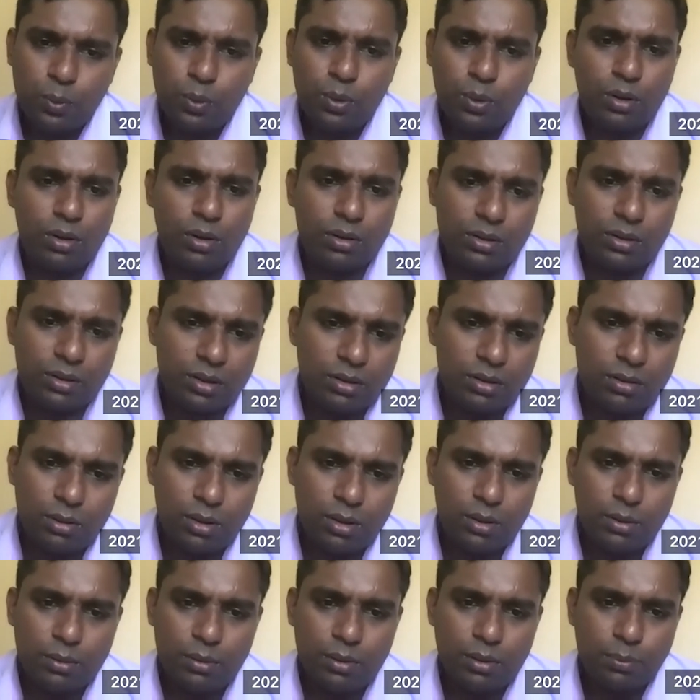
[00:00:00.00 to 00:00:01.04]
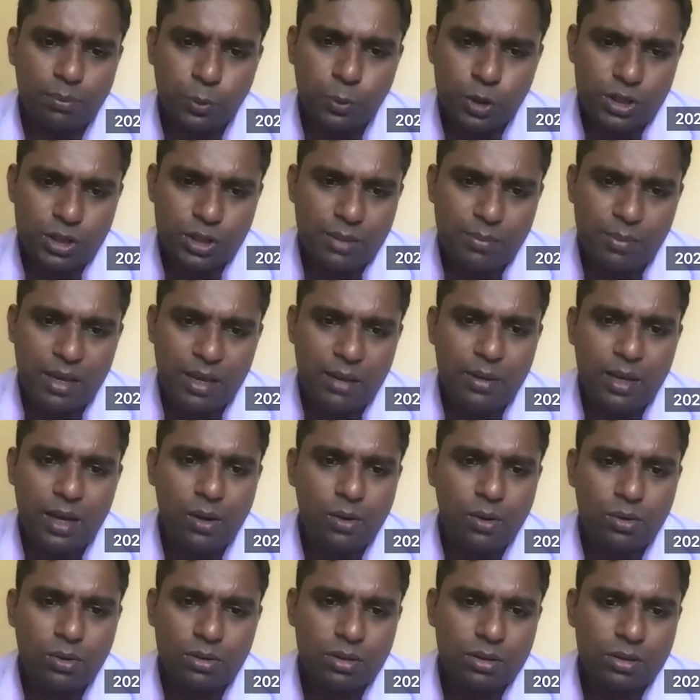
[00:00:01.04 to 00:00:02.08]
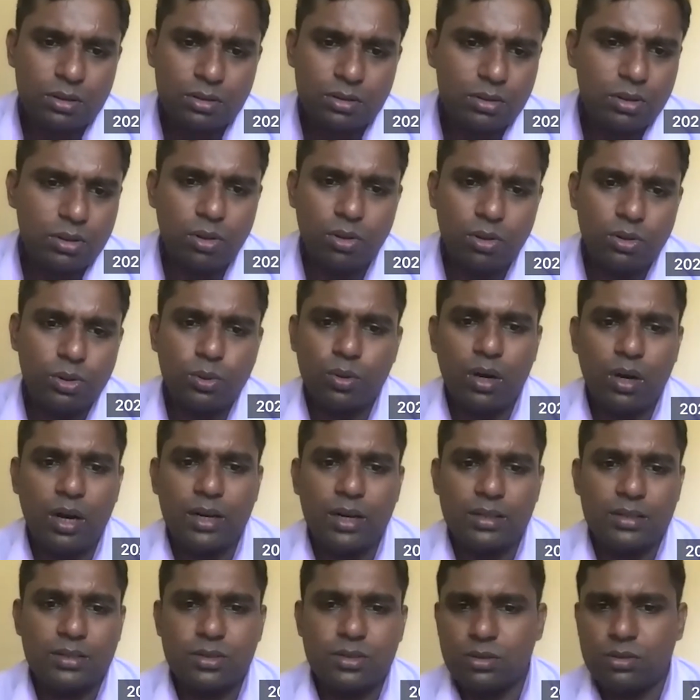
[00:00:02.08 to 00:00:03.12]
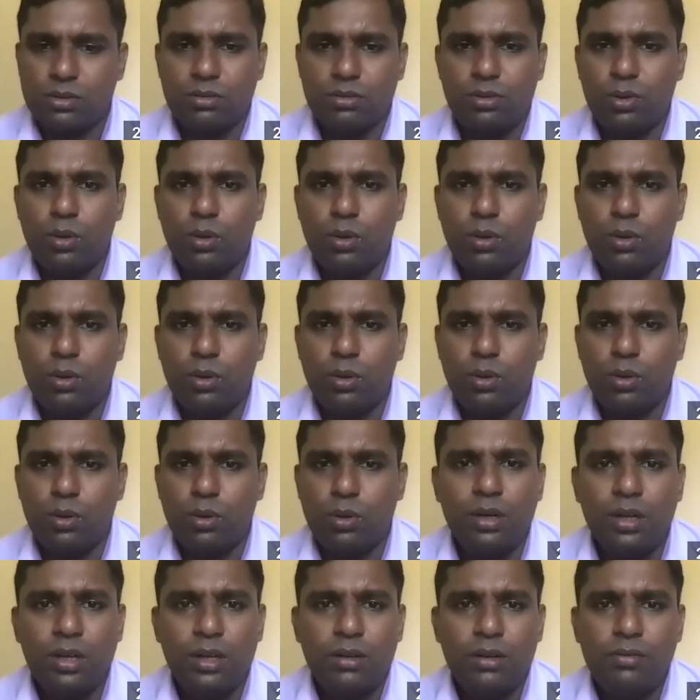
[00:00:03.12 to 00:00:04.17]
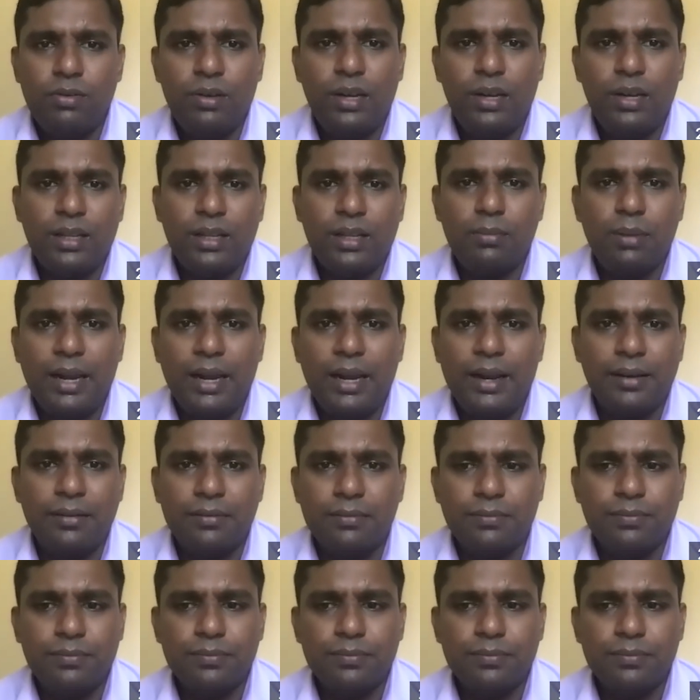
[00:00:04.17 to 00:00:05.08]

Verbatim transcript: put, uh, push the baby out? No, you can't. So no point in filling the bladder.